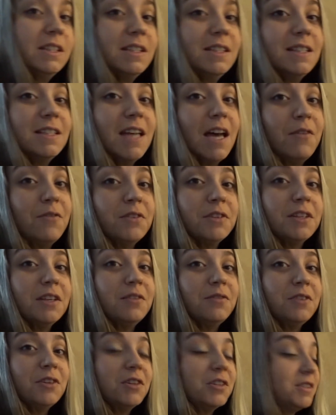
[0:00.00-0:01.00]
definitely
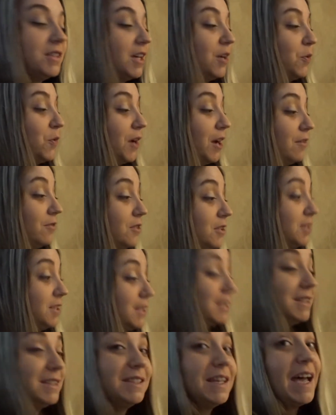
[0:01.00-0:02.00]
feels like whatever's
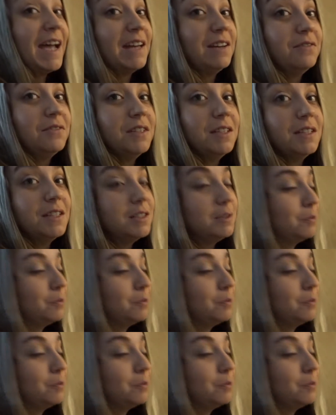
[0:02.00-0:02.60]
inside of it is